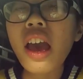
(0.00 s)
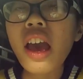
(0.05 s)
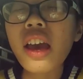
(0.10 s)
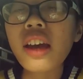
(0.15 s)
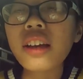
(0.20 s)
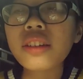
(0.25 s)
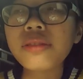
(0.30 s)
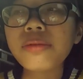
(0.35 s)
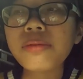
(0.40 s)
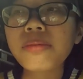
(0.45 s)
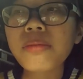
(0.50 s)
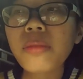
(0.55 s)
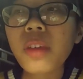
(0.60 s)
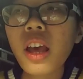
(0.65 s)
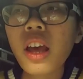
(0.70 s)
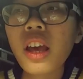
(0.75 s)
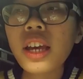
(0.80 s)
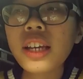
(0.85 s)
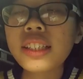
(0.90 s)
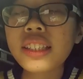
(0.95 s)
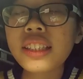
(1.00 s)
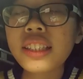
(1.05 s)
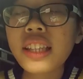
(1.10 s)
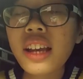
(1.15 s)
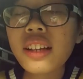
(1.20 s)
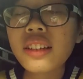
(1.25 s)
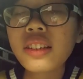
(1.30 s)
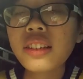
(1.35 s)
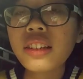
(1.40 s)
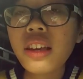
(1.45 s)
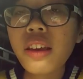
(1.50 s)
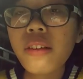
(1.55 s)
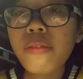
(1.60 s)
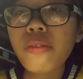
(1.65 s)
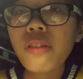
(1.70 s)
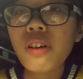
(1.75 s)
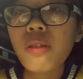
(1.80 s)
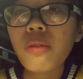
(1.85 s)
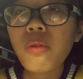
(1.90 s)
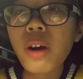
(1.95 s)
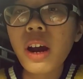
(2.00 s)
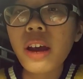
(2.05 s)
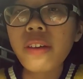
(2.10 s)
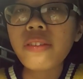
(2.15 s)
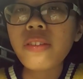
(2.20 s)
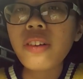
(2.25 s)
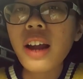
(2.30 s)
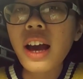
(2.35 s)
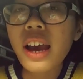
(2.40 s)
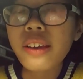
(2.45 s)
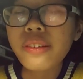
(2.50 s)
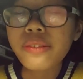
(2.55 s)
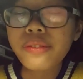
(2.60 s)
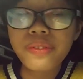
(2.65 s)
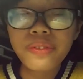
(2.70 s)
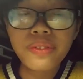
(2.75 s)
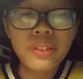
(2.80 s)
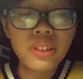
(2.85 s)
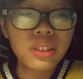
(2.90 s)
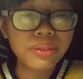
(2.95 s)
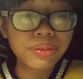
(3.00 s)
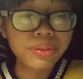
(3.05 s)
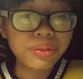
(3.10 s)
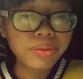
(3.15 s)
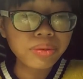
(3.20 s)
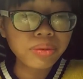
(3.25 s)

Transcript: and extensive wildlife.